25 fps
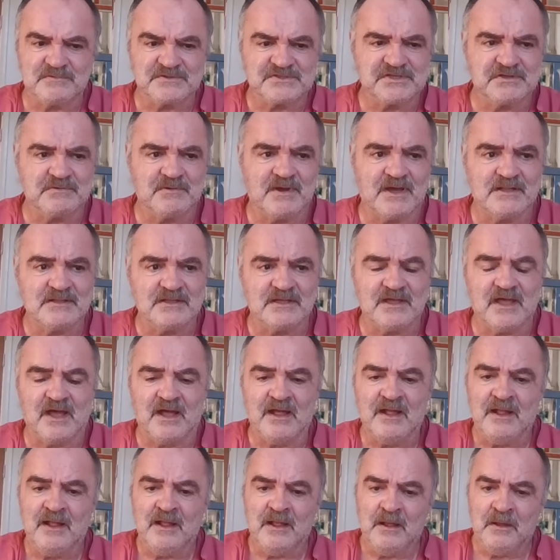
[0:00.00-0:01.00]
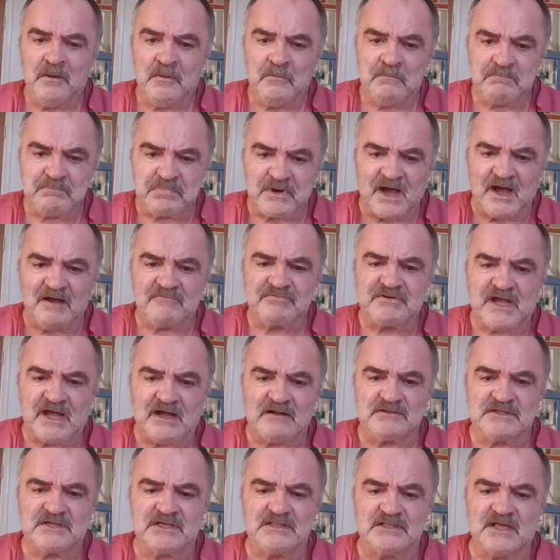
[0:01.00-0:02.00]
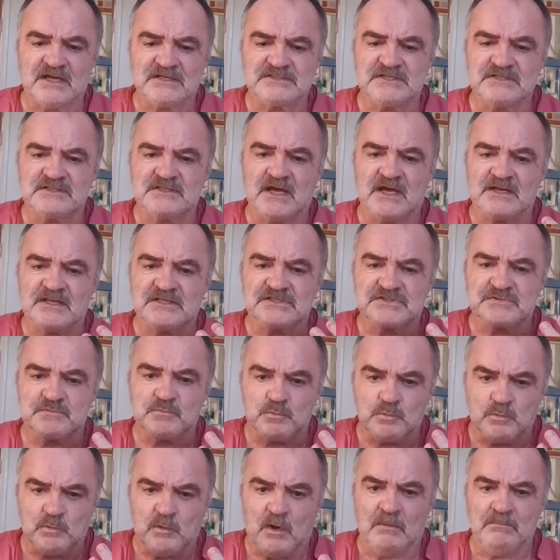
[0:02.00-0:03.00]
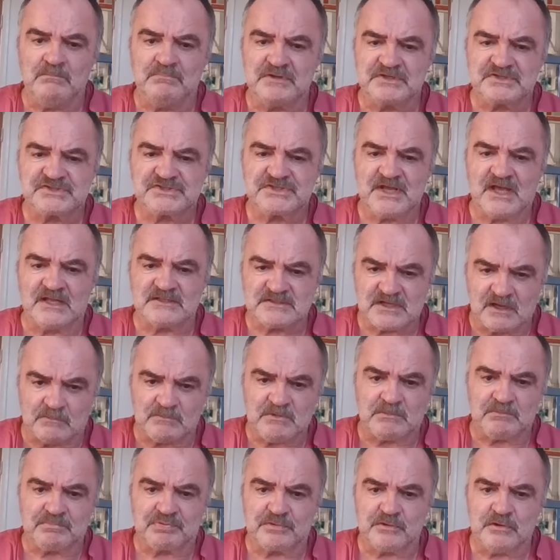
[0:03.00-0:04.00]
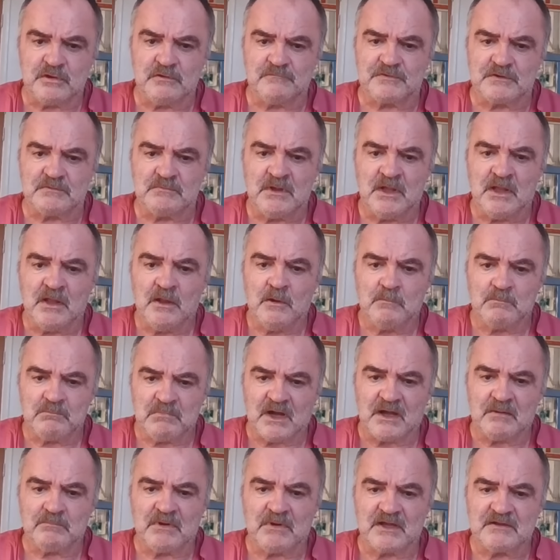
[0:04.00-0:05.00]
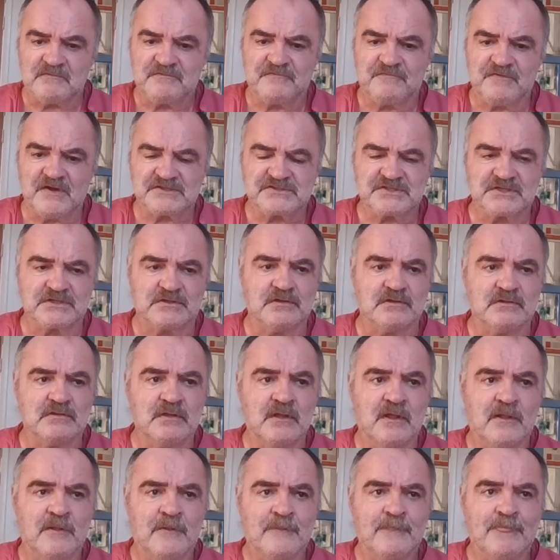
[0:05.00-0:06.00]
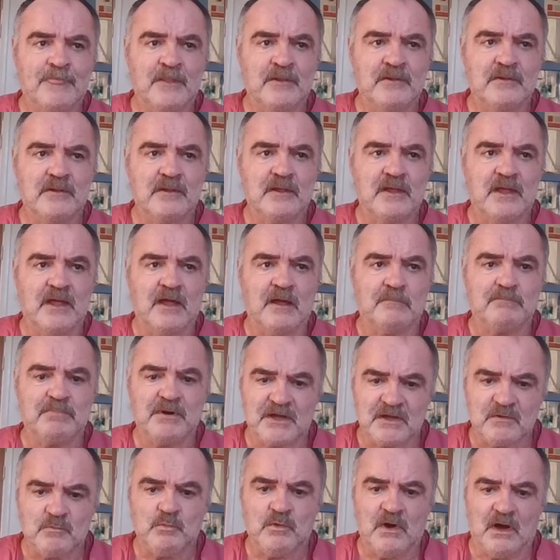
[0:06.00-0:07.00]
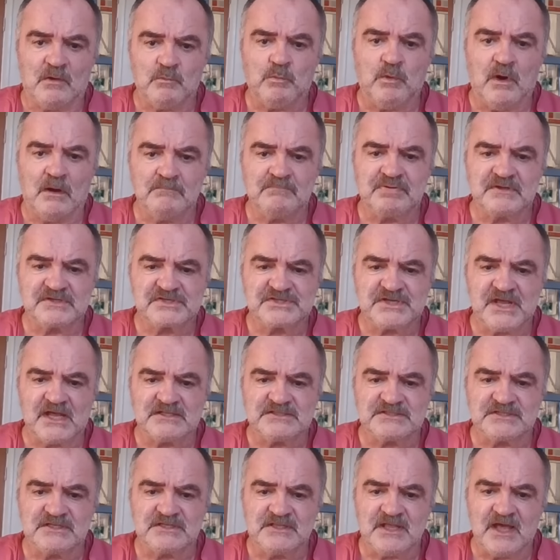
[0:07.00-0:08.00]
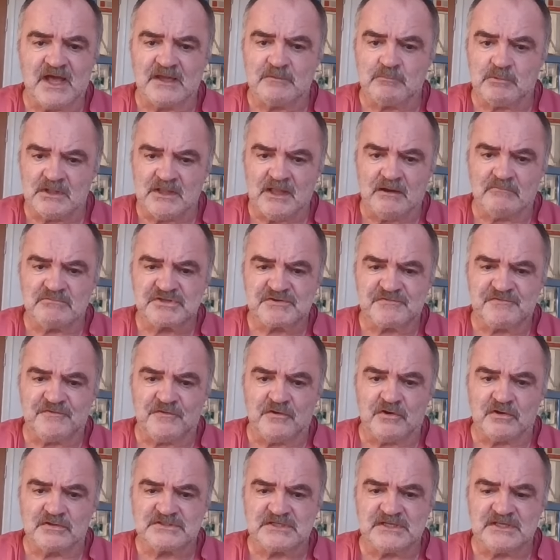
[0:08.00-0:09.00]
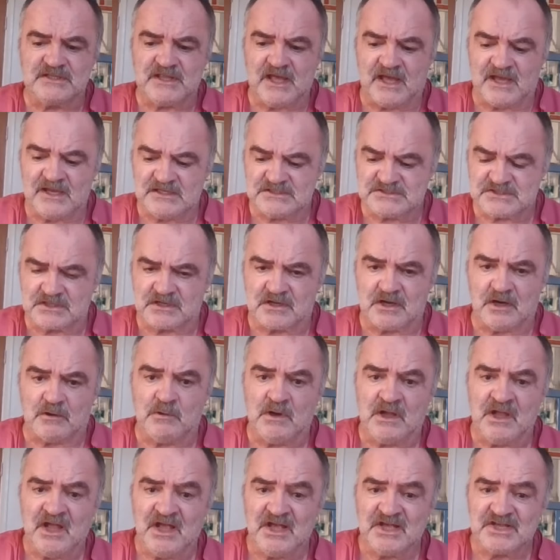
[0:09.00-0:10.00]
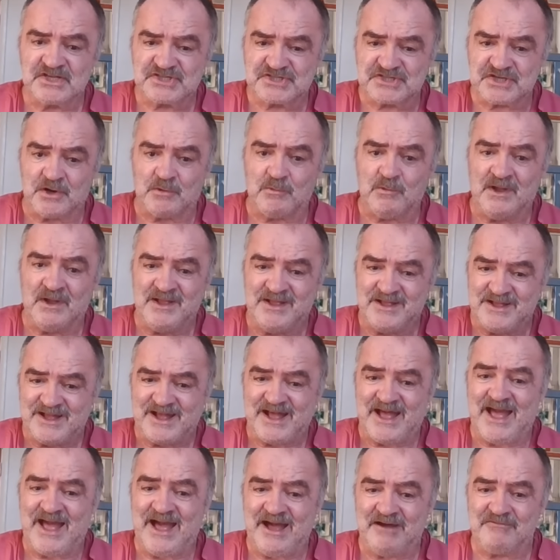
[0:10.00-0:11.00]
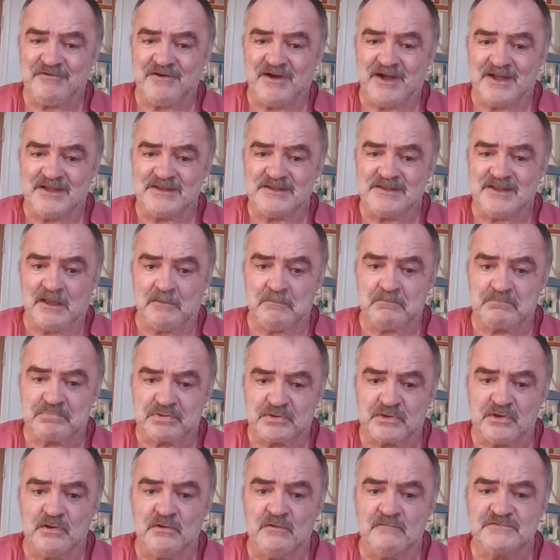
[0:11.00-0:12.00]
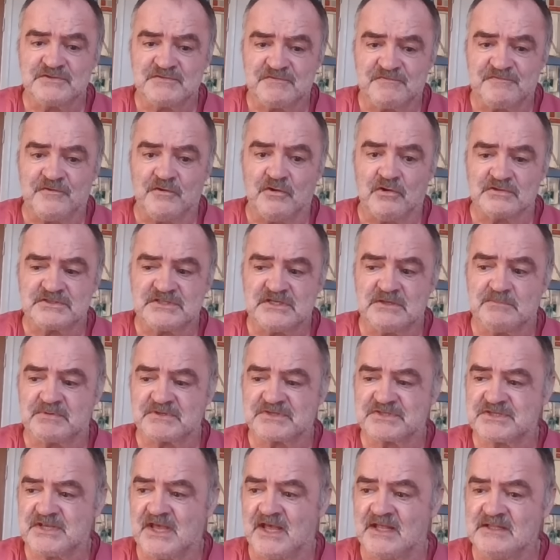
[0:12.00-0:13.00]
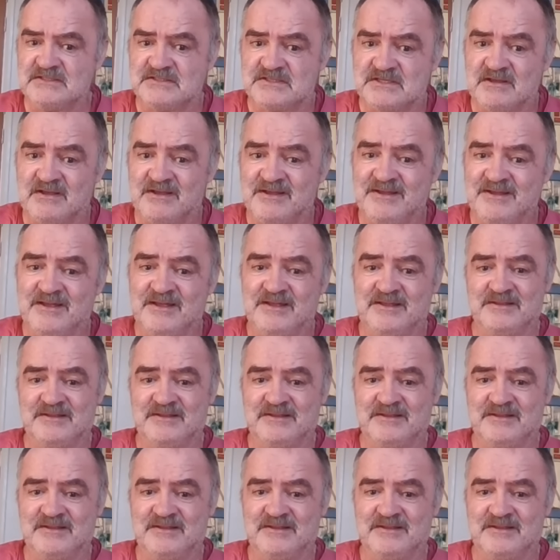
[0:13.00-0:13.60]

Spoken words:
too early. But I've calculated that it's 1%. I'm improving my physical by 1% a day. Well, that was 40 days ago. So have I improved 40%?